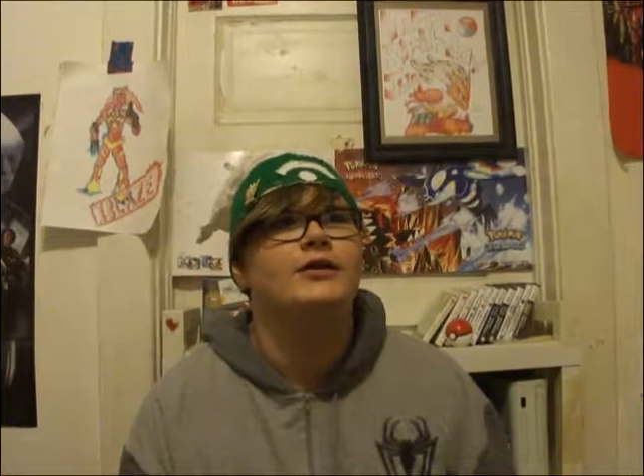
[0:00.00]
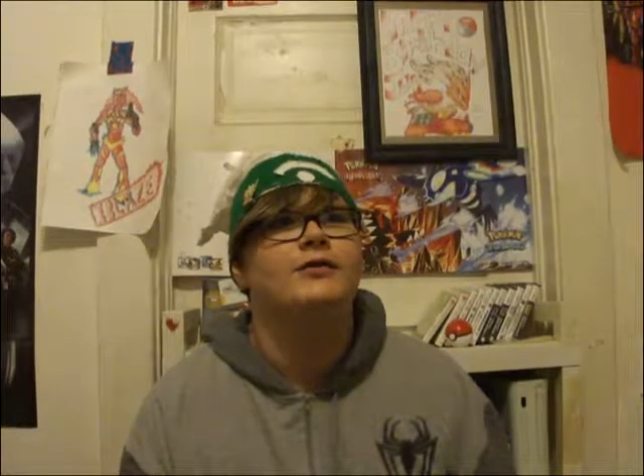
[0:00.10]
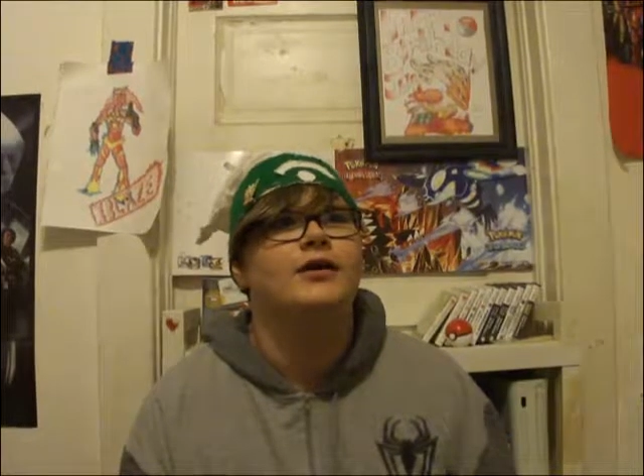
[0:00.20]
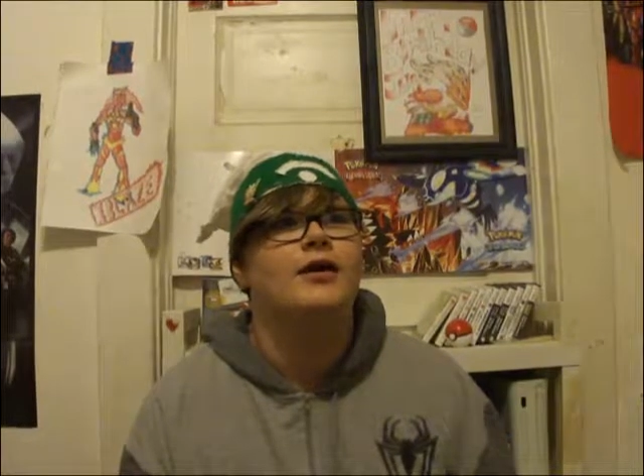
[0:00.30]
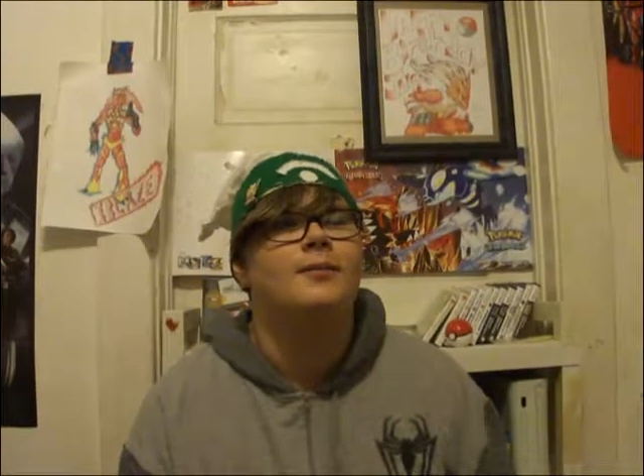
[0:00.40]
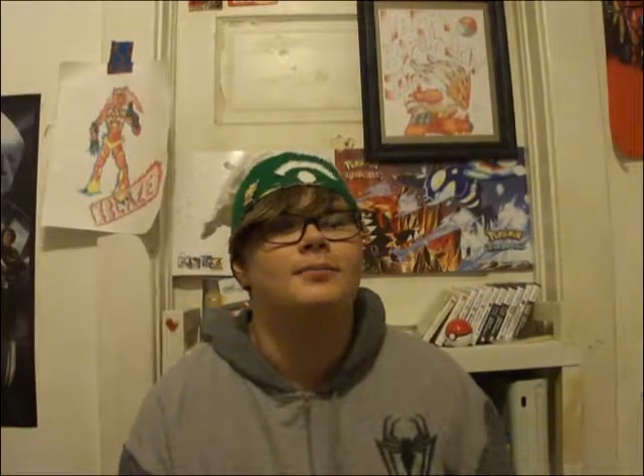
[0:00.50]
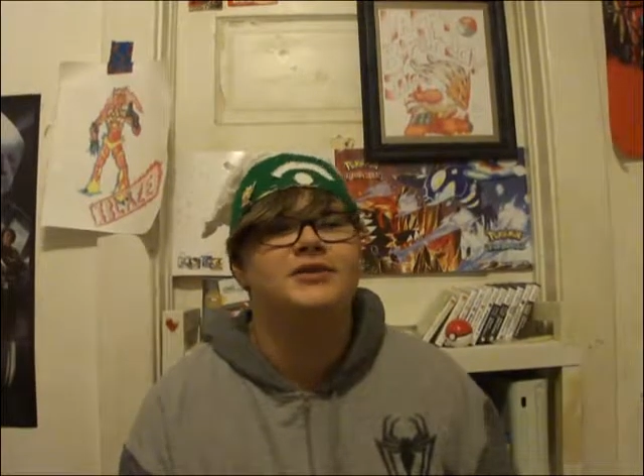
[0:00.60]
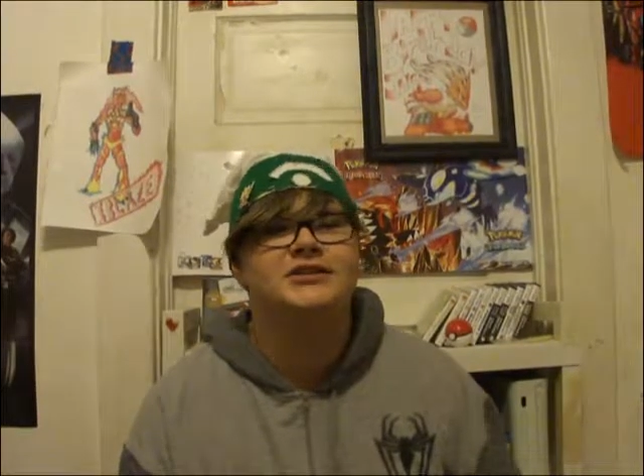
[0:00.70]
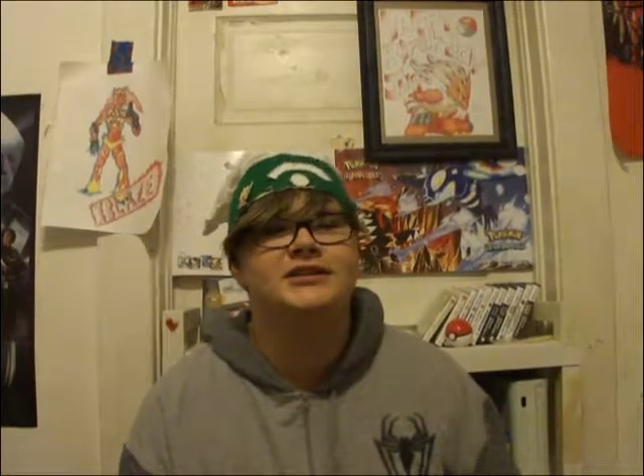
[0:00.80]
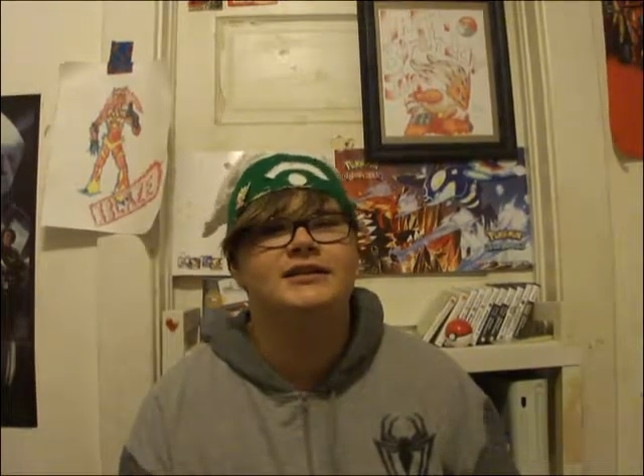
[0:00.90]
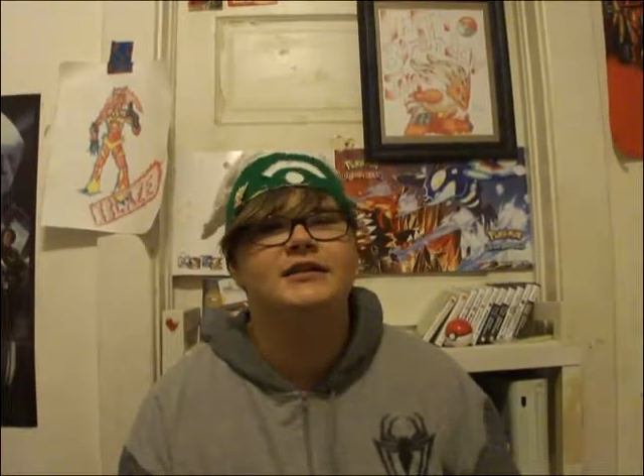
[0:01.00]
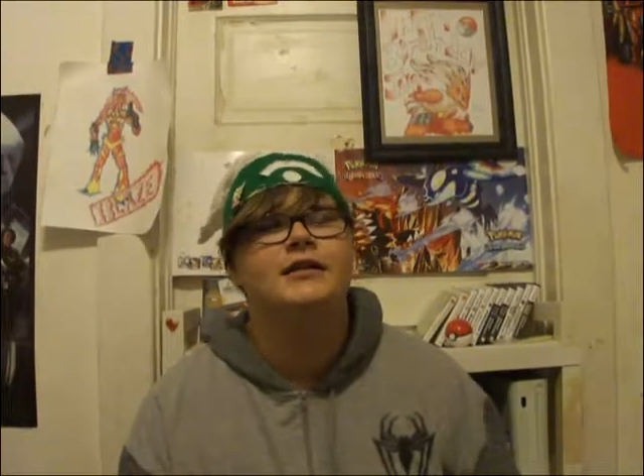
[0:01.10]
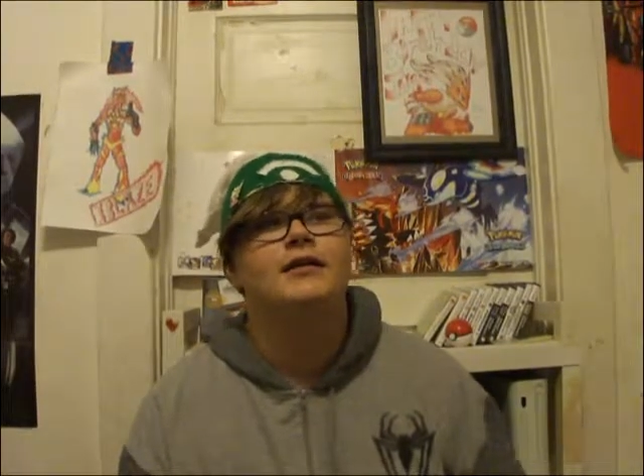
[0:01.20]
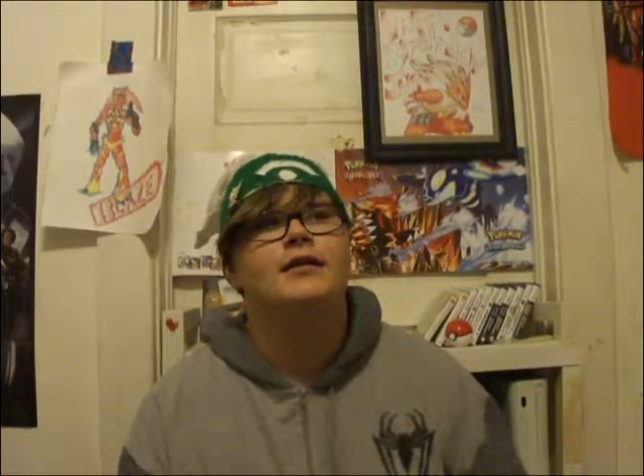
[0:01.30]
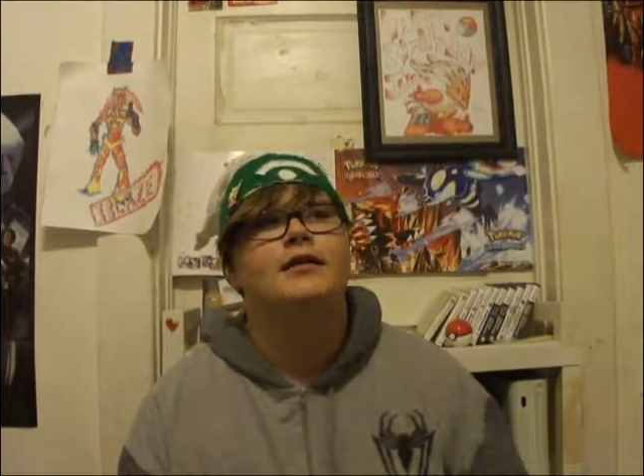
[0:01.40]
you accomplished it.
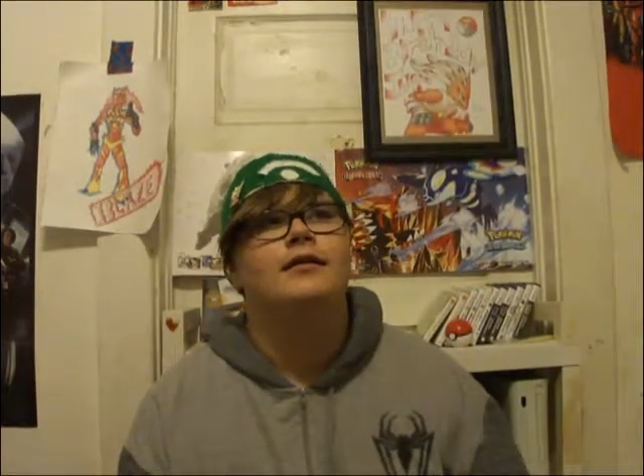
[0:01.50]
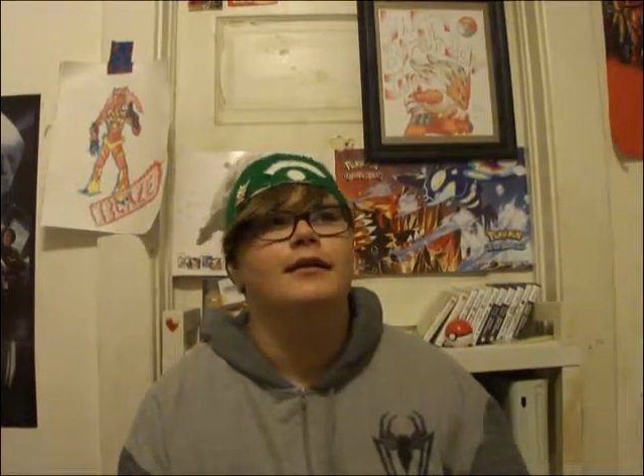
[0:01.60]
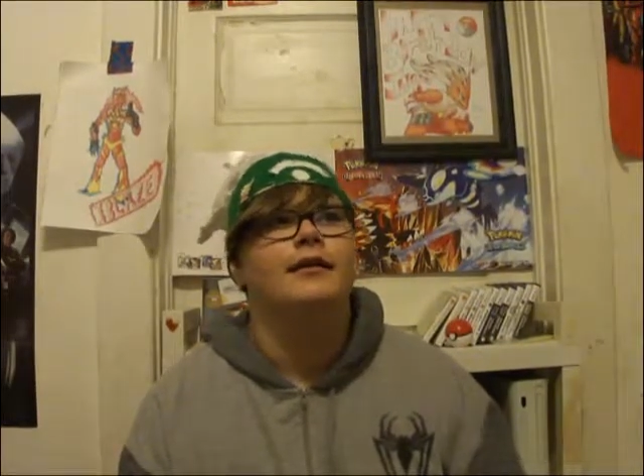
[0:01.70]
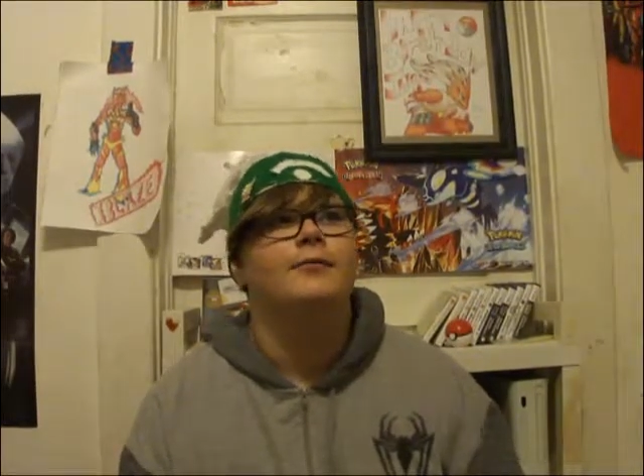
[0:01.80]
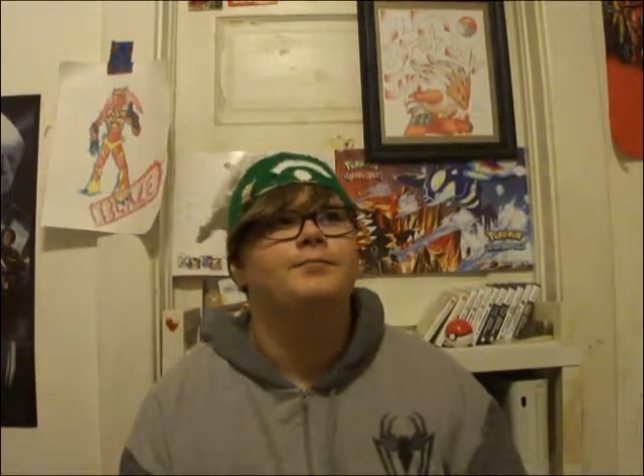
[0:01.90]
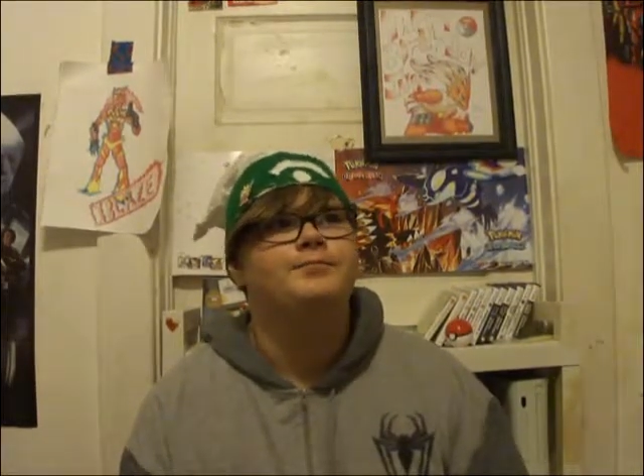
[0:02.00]
Like,